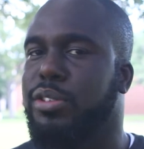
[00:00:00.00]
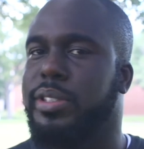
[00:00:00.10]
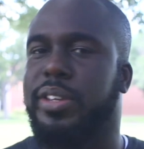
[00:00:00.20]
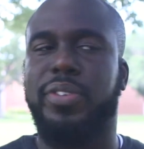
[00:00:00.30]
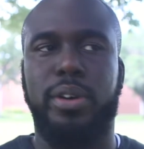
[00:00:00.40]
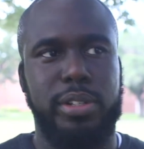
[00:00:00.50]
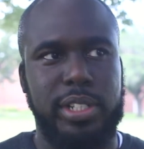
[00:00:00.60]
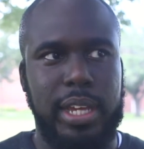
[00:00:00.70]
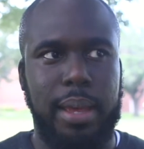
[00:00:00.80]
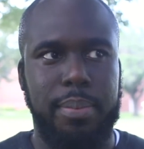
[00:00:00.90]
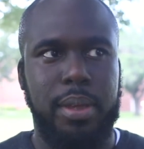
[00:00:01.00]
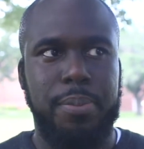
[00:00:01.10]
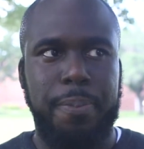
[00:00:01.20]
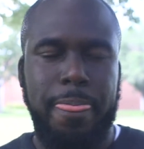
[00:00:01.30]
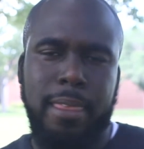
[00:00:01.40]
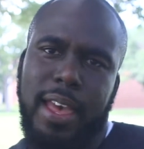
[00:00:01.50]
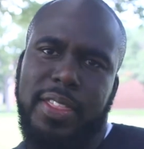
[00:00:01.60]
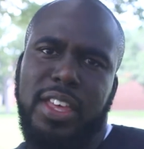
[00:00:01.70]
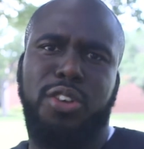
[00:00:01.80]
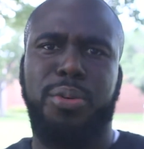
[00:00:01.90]
using Photoshop and
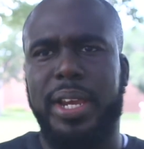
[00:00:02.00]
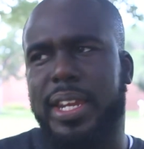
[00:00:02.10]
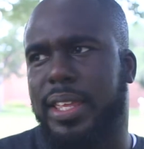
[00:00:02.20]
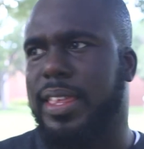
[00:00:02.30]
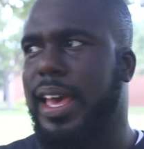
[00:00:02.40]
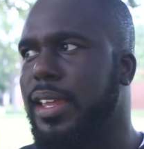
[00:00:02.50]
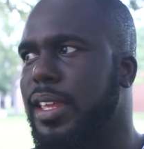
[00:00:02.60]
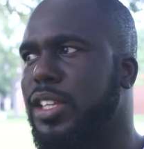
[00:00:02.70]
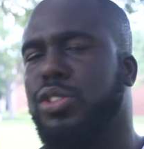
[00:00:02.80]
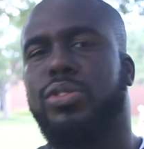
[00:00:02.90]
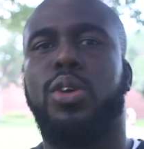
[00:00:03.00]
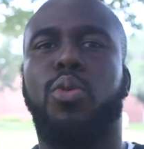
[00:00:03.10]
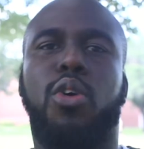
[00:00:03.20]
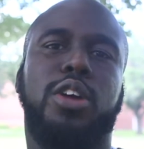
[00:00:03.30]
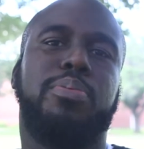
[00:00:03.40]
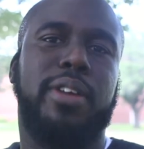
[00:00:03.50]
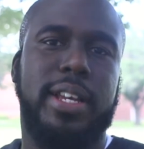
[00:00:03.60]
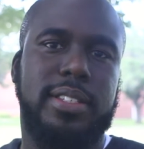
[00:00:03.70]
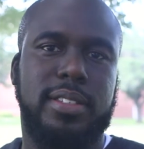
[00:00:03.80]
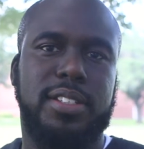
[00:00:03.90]
then creating that and using
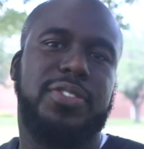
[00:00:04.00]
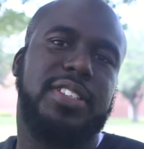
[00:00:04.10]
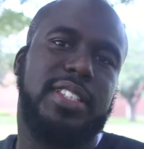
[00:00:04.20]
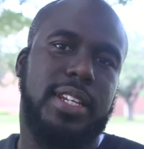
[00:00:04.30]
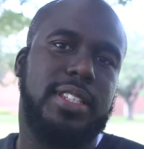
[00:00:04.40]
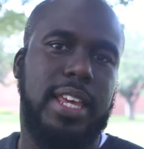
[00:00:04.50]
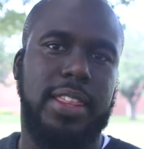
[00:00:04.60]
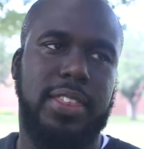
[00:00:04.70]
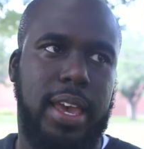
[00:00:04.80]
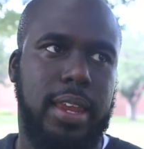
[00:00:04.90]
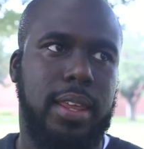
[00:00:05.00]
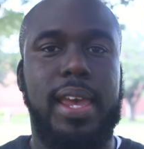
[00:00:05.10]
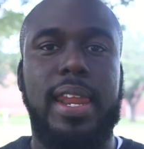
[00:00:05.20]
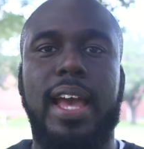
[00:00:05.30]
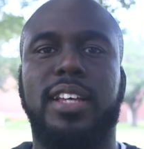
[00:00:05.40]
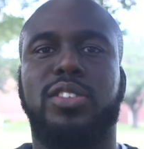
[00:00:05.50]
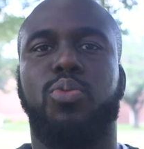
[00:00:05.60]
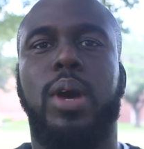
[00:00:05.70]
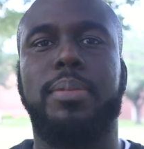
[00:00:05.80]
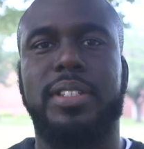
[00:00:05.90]
WordPress to facilitate that. And as
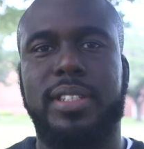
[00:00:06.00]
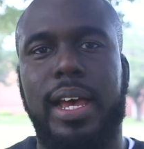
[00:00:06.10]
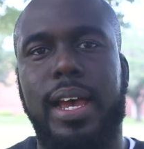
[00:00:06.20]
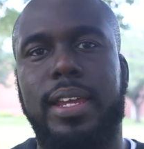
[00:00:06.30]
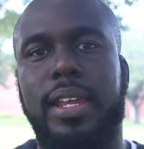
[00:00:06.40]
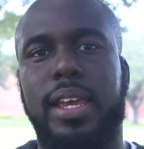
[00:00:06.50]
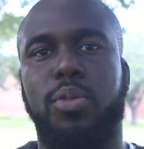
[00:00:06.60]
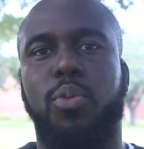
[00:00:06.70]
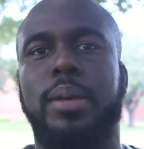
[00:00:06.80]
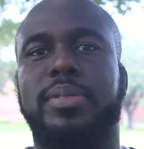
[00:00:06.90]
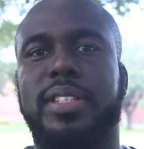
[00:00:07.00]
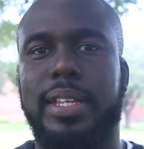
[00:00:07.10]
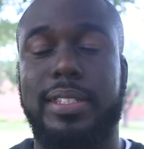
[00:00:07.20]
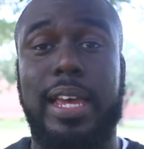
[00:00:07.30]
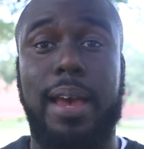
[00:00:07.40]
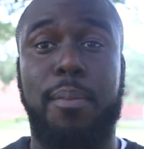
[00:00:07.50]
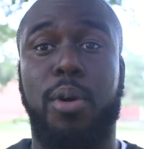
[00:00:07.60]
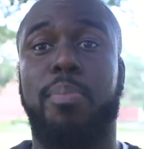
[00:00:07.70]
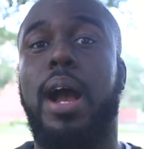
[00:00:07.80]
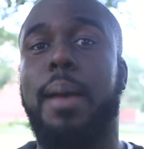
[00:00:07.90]
web design and websites got
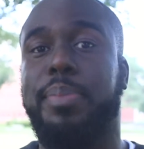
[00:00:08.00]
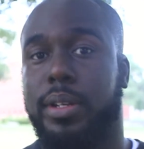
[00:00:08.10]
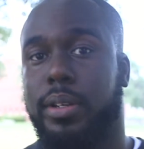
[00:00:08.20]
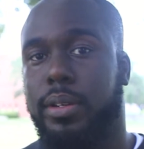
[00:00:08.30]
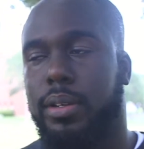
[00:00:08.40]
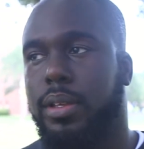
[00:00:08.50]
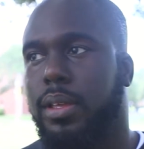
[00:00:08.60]
more popular,